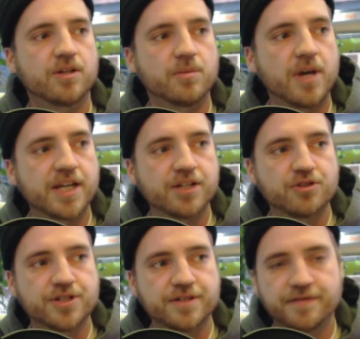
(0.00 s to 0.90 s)
my
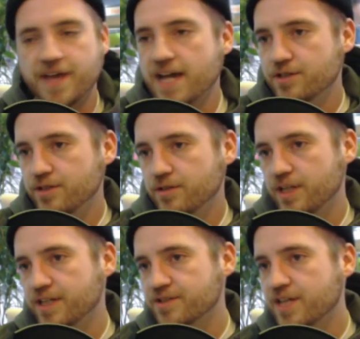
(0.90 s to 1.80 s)
interest in fashion
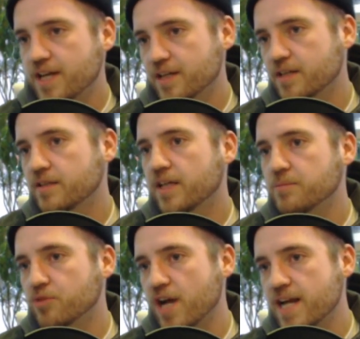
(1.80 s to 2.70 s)
and aesthetic
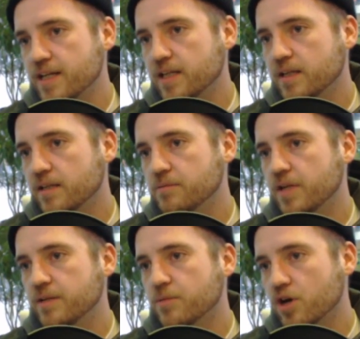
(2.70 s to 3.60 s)
and branding
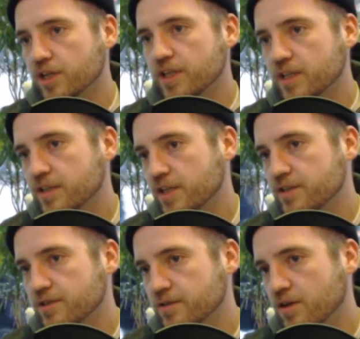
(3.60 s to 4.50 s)
and marketing
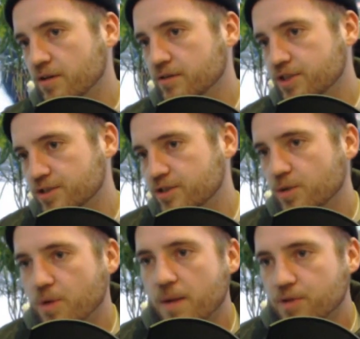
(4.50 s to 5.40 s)
and just,
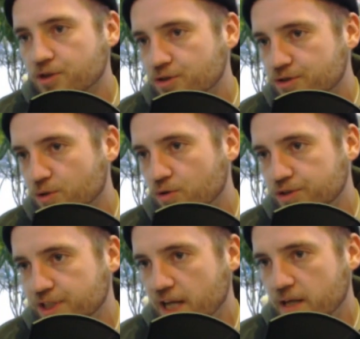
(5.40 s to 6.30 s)
pop culture as a
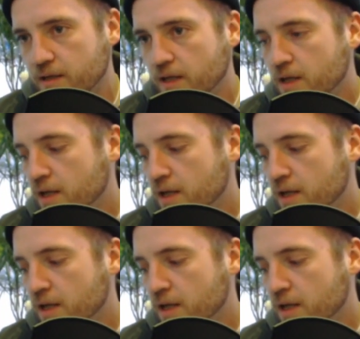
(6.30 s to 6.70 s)
whole today,